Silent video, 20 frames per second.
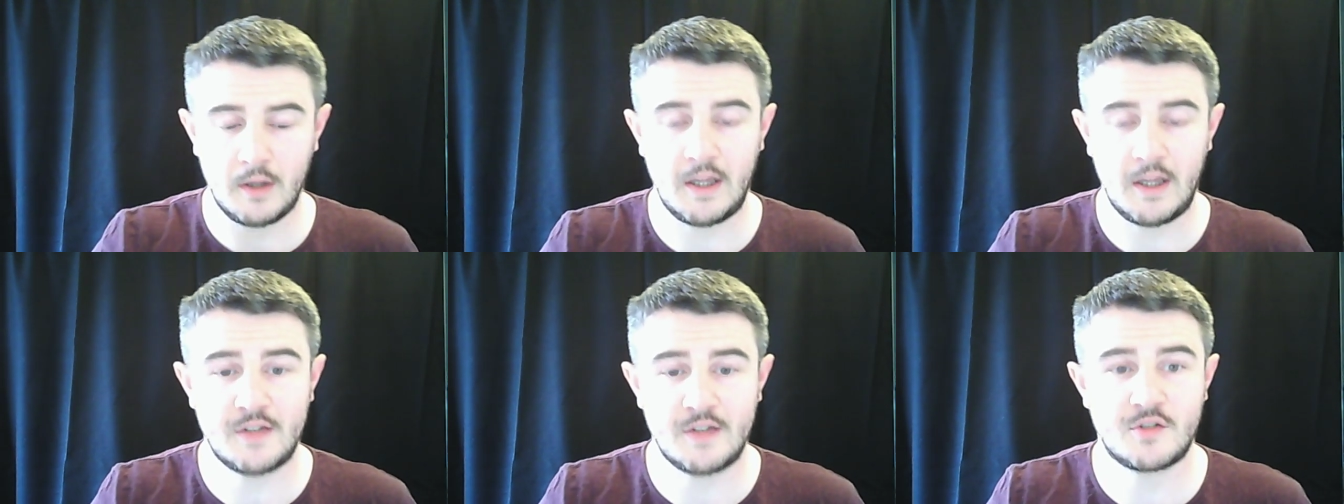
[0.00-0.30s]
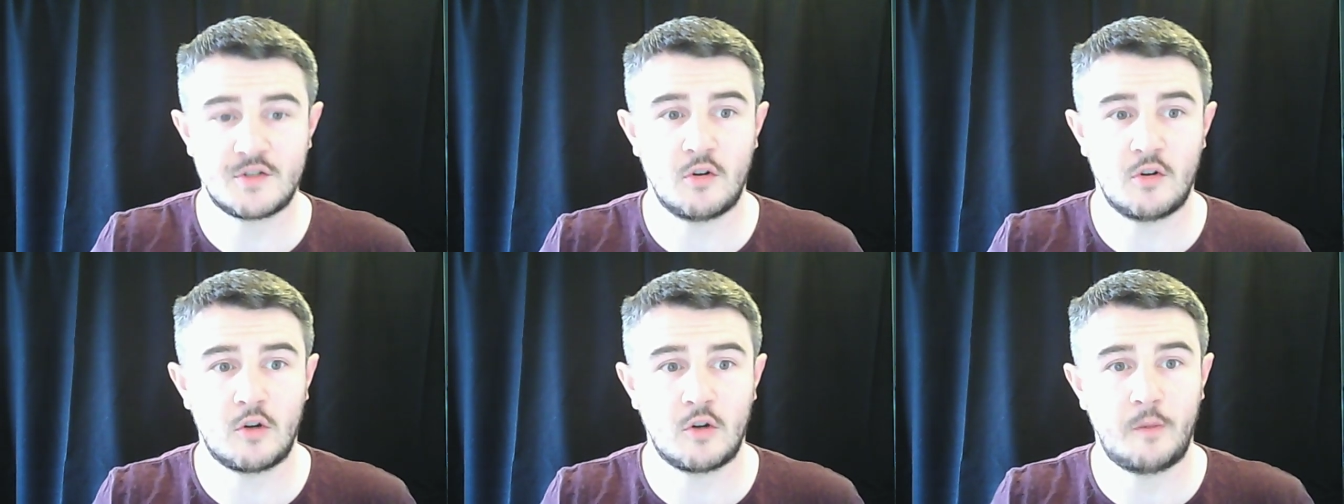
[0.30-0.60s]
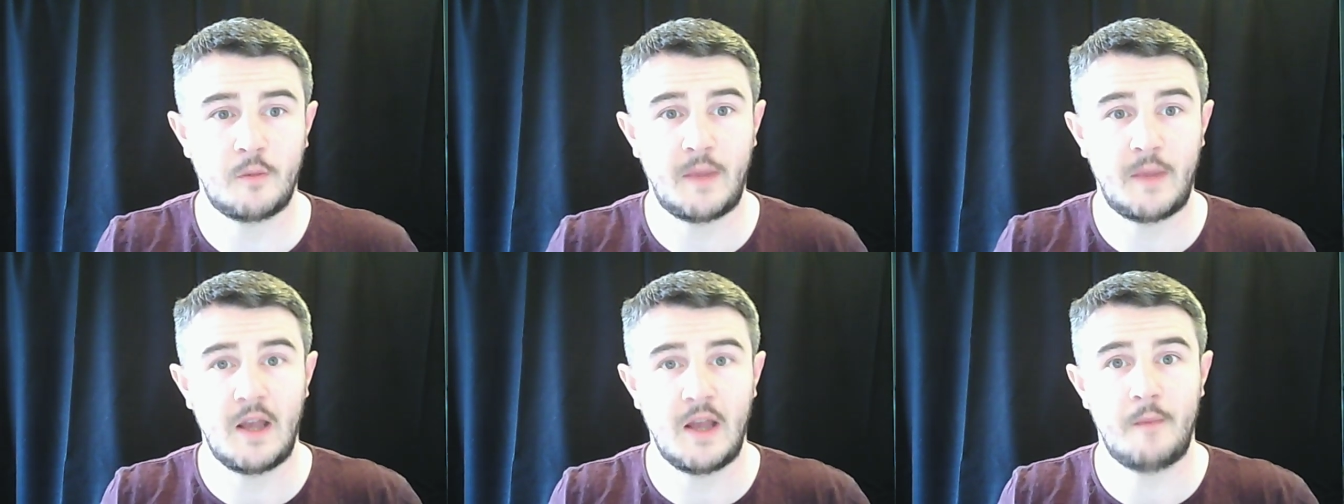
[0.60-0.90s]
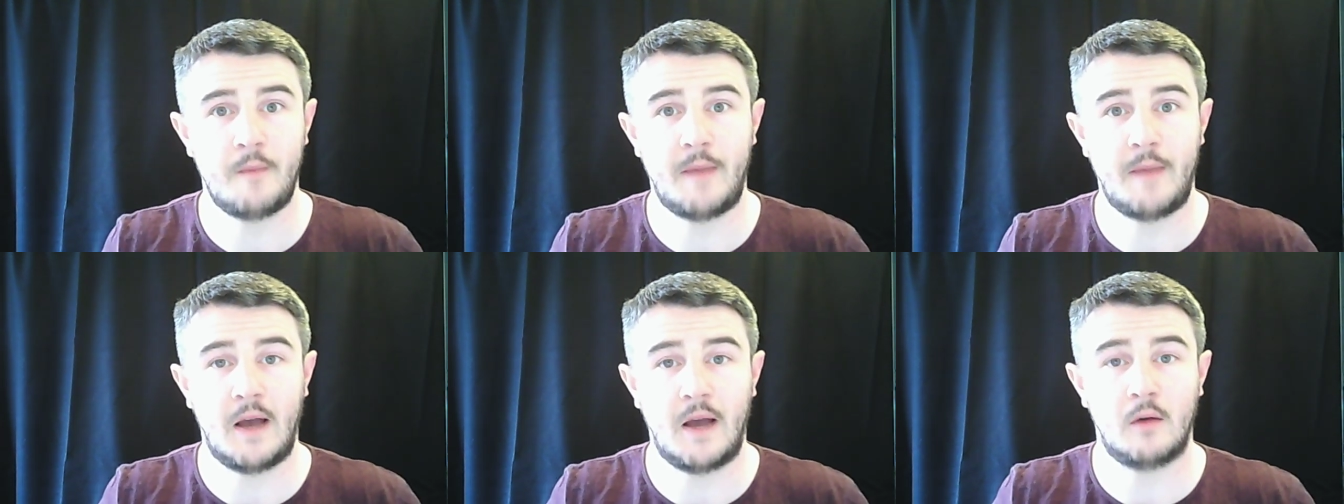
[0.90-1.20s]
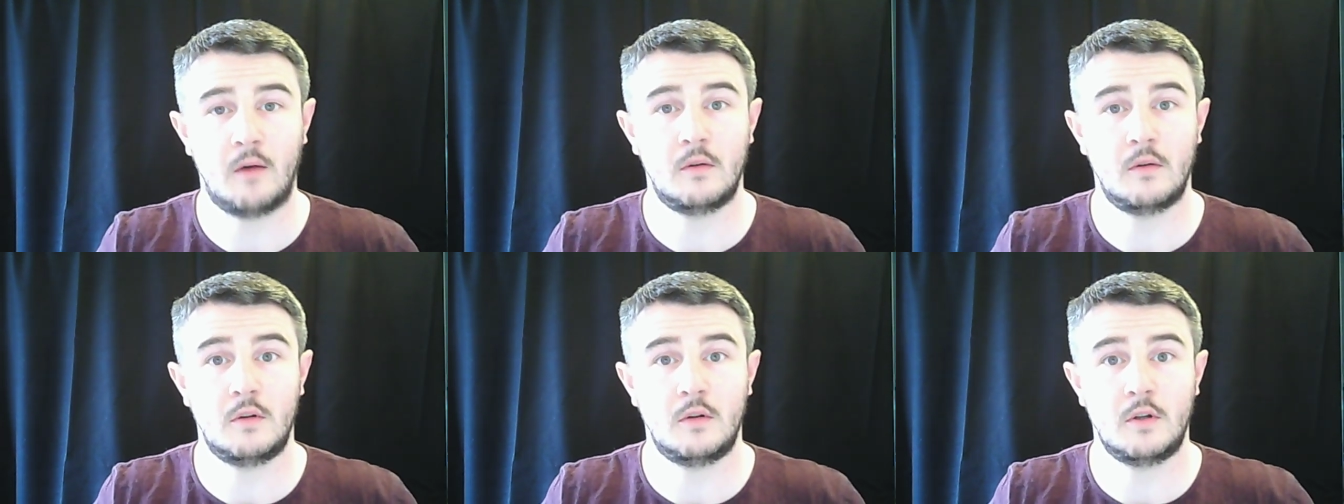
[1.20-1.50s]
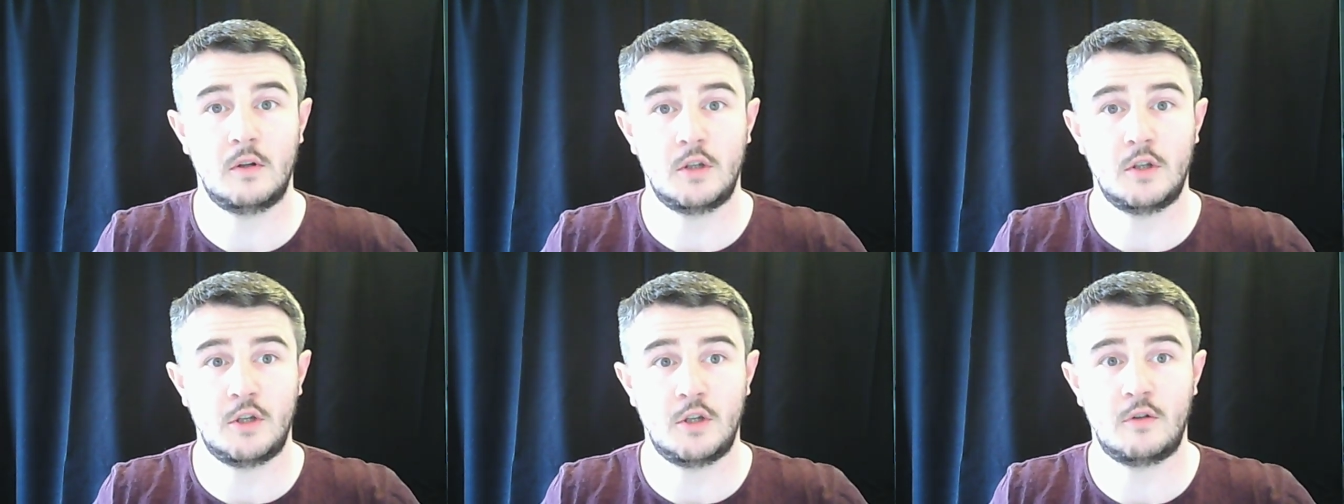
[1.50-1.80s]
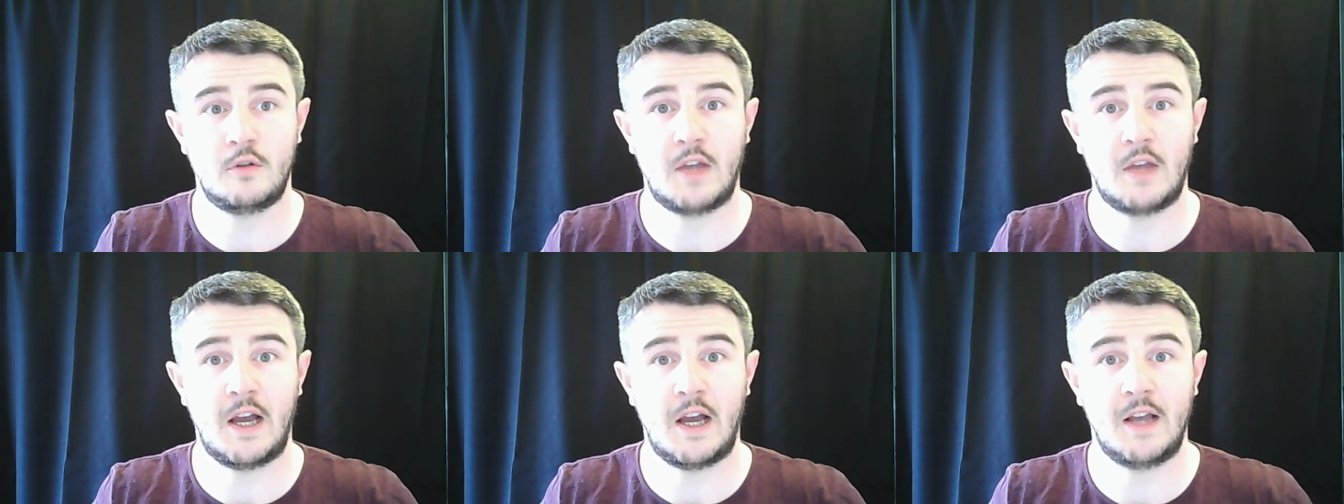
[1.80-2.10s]
let's talk a bit about
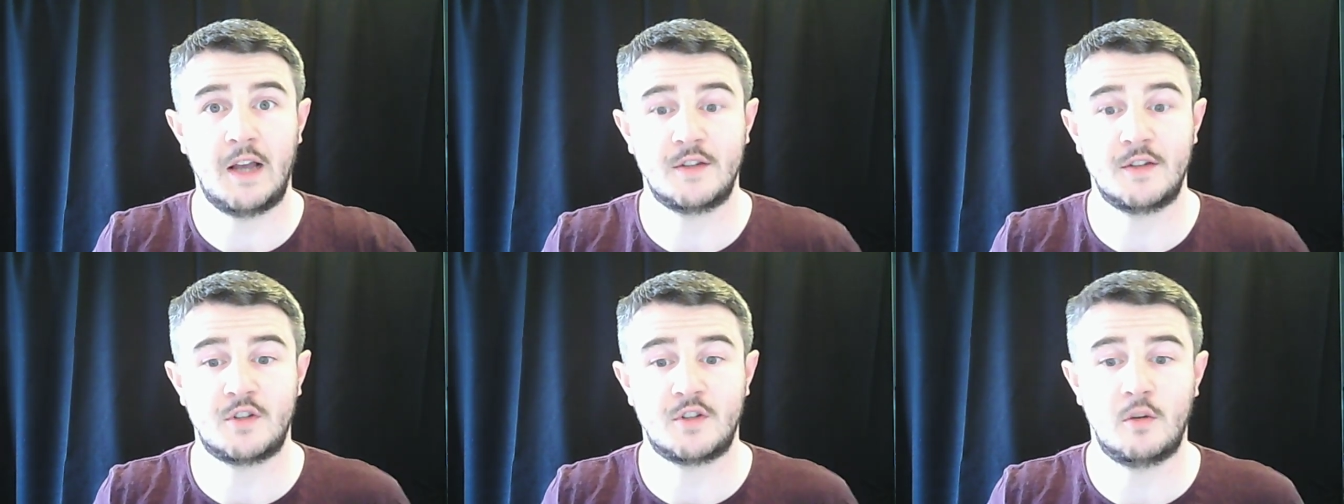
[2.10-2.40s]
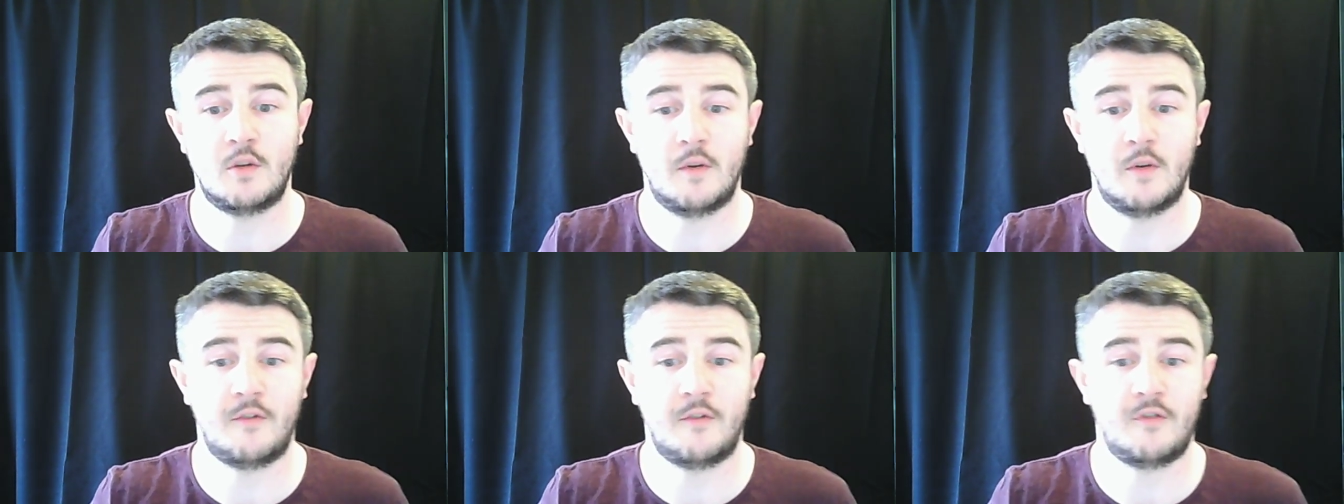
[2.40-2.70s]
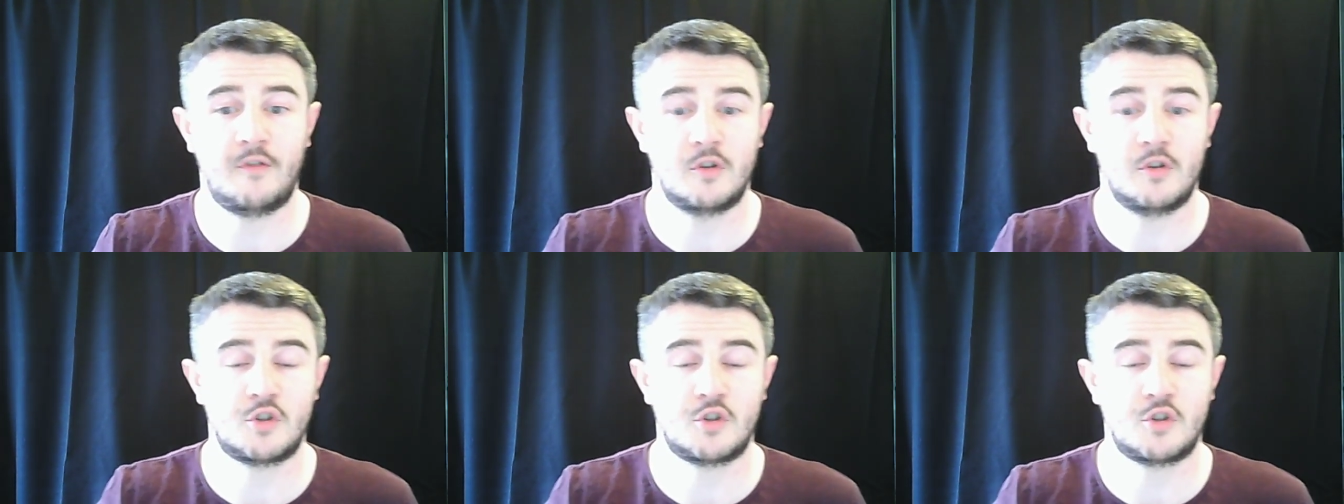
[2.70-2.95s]
you guys who have